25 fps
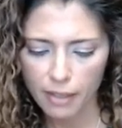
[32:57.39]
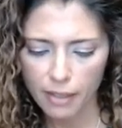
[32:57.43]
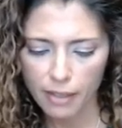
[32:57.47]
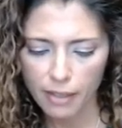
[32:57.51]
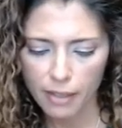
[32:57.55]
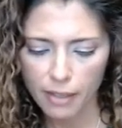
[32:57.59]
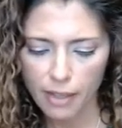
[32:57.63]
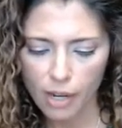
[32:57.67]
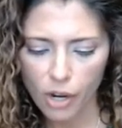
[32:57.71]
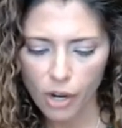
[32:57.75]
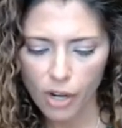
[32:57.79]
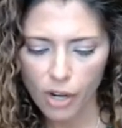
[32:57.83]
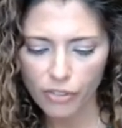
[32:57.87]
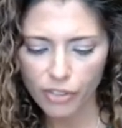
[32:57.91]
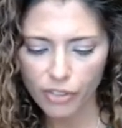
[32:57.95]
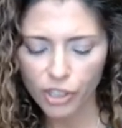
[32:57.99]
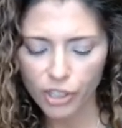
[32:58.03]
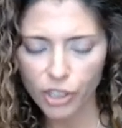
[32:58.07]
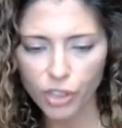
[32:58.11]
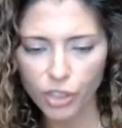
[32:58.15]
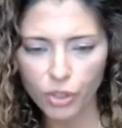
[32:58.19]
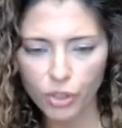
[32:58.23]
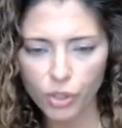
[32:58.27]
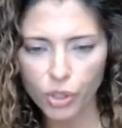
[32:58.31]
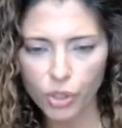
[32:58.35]
However,
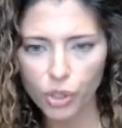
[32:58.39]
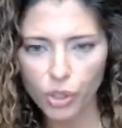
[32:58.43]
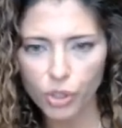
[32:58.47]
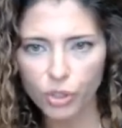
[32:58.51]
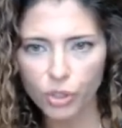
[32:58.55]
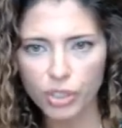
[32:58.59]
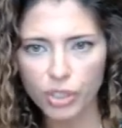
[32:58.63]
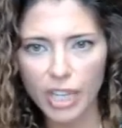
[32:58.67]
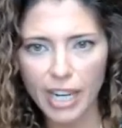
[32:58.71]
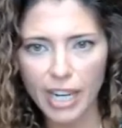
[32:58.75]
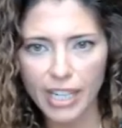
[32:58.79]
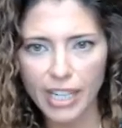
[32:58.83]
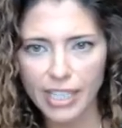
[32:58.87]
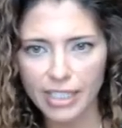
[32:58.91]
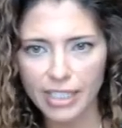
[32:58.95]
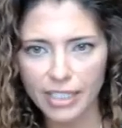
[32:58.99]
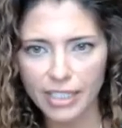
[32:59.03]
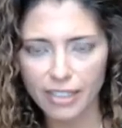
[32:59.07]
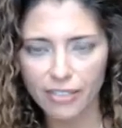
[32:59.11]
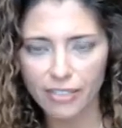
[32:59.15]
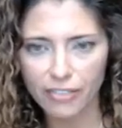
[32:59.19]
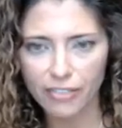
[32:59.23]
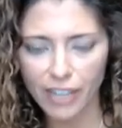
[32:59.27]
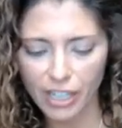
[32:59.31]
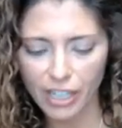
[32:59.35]
cutaneous
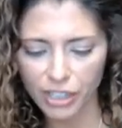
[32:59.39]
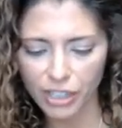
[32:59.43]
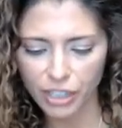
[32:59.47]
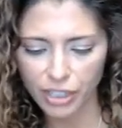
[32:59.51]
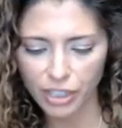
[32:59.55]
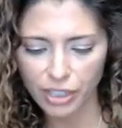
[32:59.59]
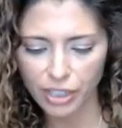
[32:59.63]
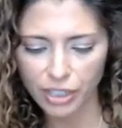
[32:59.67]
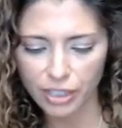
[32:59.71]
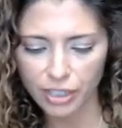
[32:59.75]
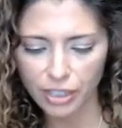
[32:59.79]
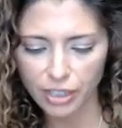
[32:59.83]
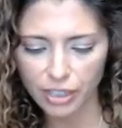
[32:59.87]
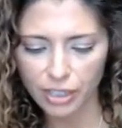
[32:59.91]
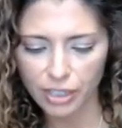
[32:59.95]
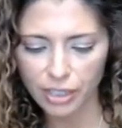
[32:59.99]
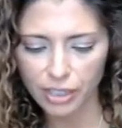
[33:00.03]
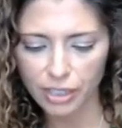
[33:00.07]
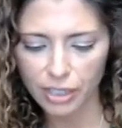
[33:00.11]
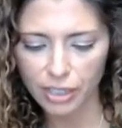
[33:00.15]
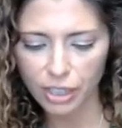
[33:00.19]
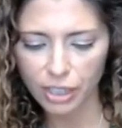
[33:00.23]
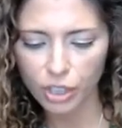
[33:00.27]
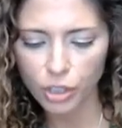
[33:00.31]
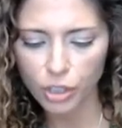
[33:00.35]
infections in
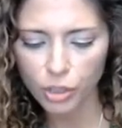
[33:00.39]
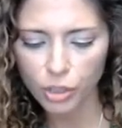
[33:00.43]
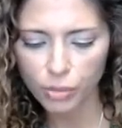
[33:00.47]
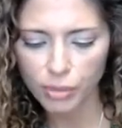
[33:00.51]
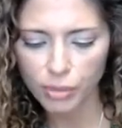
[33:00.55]
humans